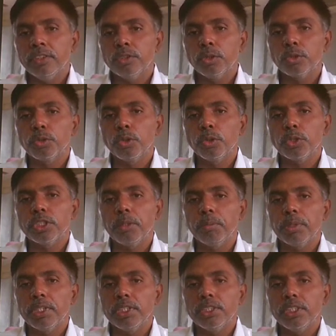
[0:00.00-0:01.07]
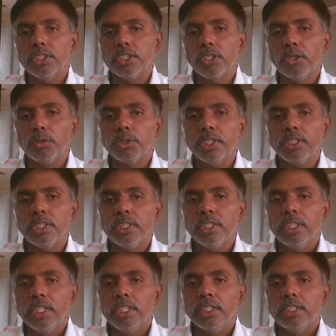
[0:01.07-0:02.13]
So source temperature is 1000,
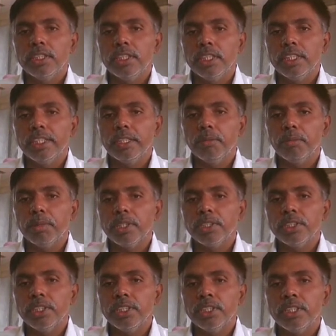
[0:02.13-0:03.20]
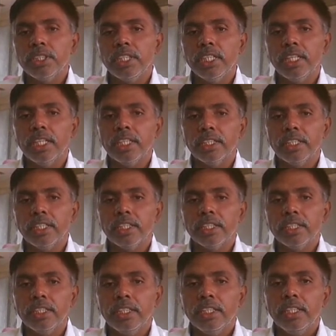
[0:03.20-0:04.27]
sink temperature is 300.
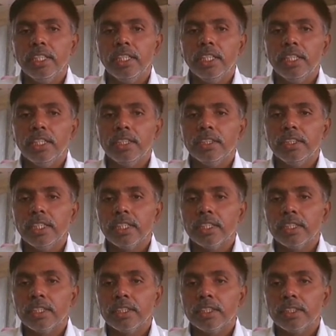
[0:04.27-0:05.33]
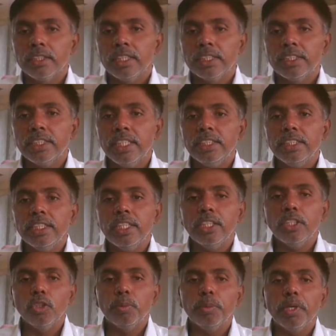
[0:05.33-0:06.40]
Then the change in
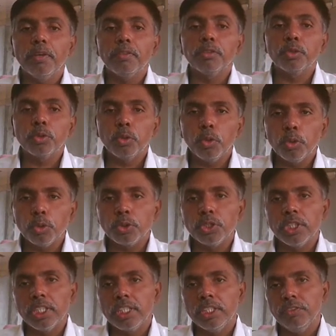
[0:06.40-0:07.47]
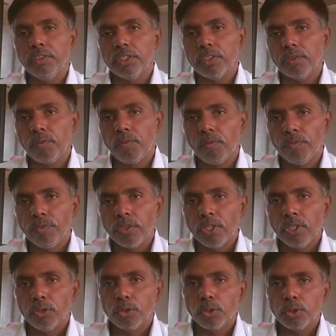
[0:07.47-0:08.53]
entropy of source they given.
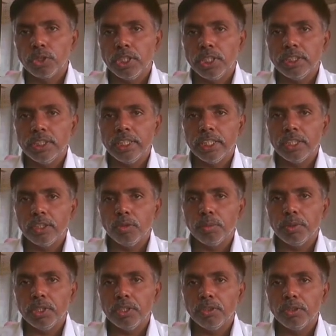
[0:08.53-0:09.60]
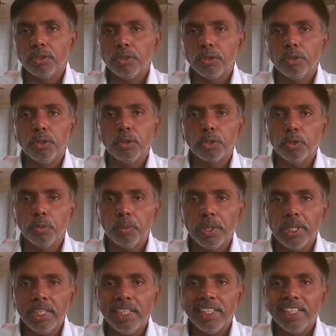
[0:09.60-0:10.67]
So change in entropy equal to dou Q
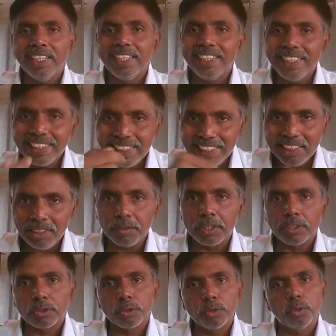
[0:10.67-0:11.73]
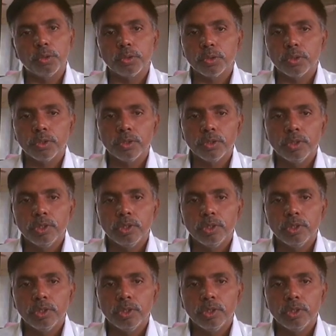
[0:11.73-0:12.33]
by T1 source.